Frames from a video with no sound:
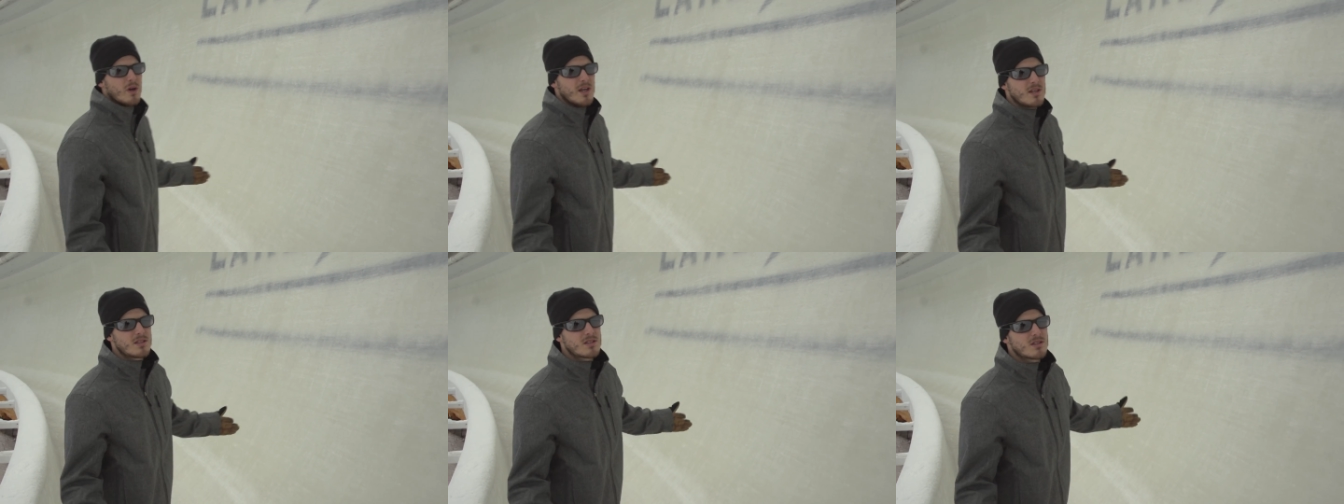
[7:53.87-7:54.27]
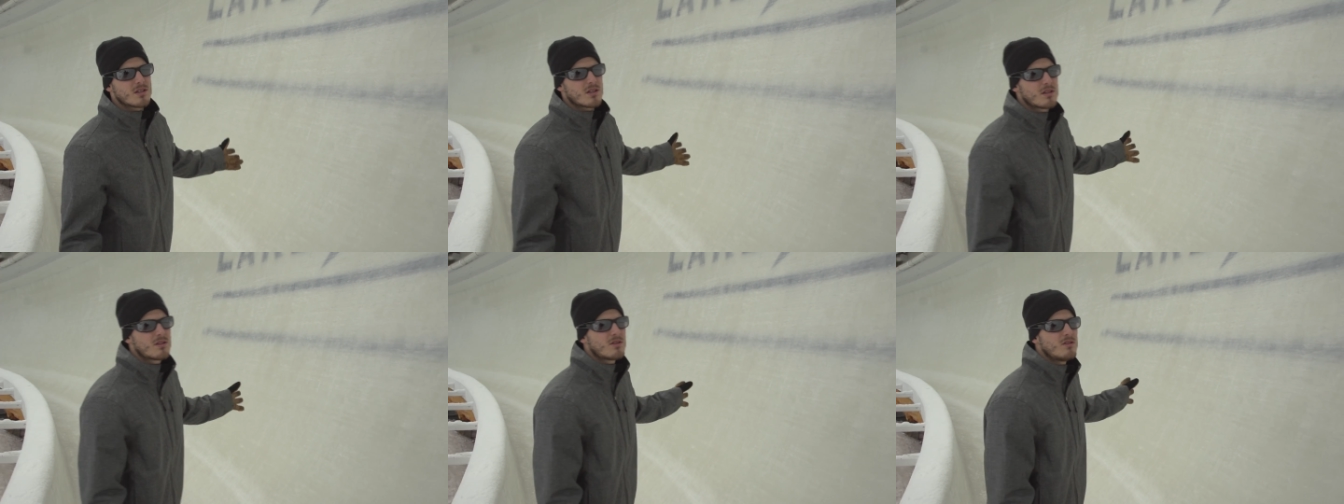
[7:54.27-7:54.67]
ways
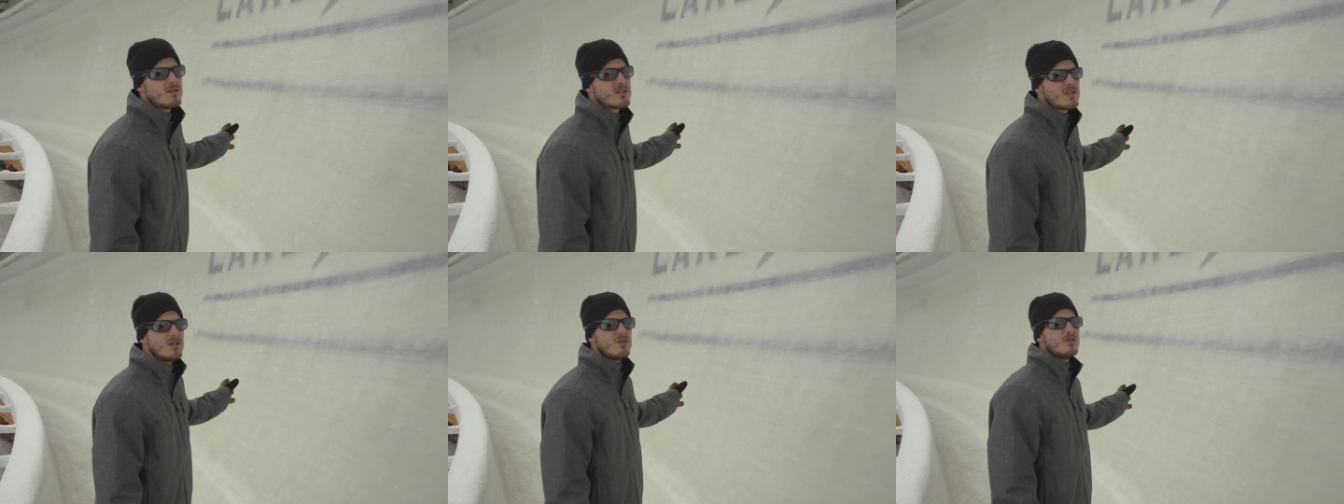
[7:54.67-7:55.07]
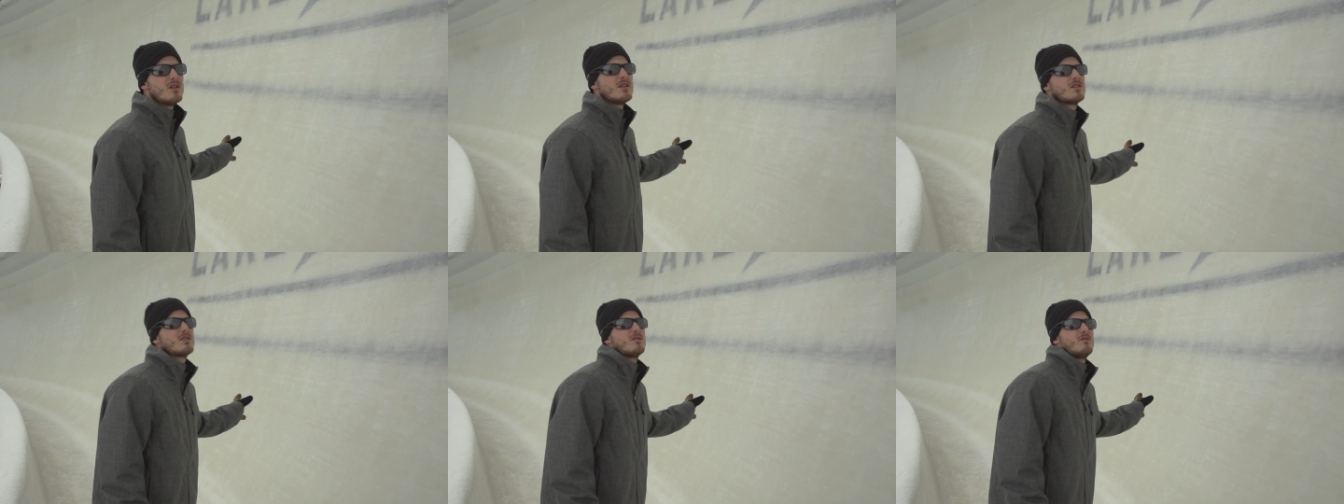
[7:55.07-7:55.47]
to steer
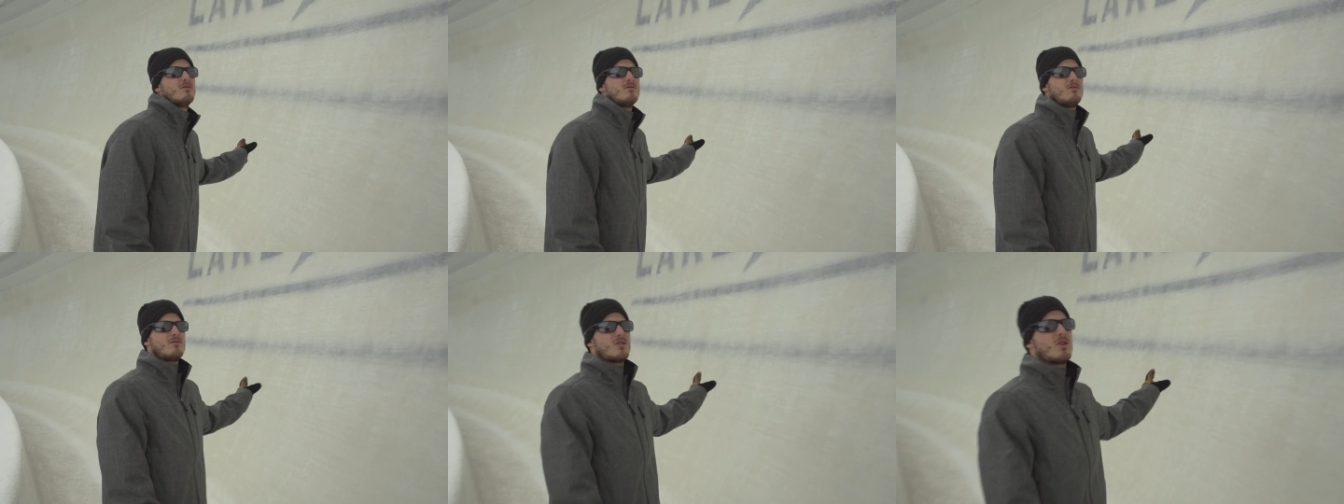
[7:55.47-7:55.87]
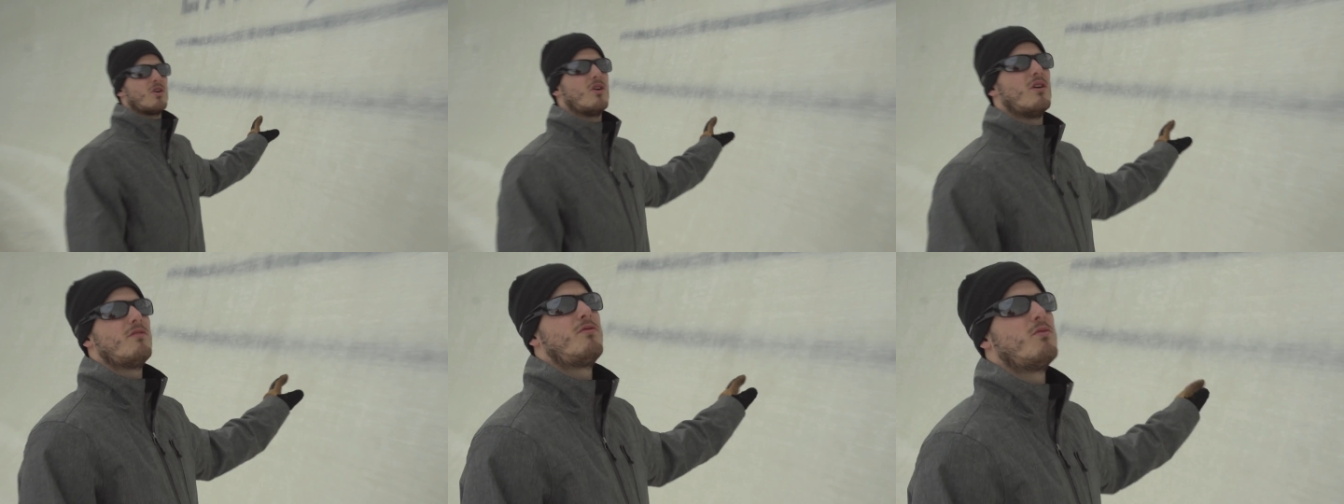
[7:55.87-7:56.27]
this curve.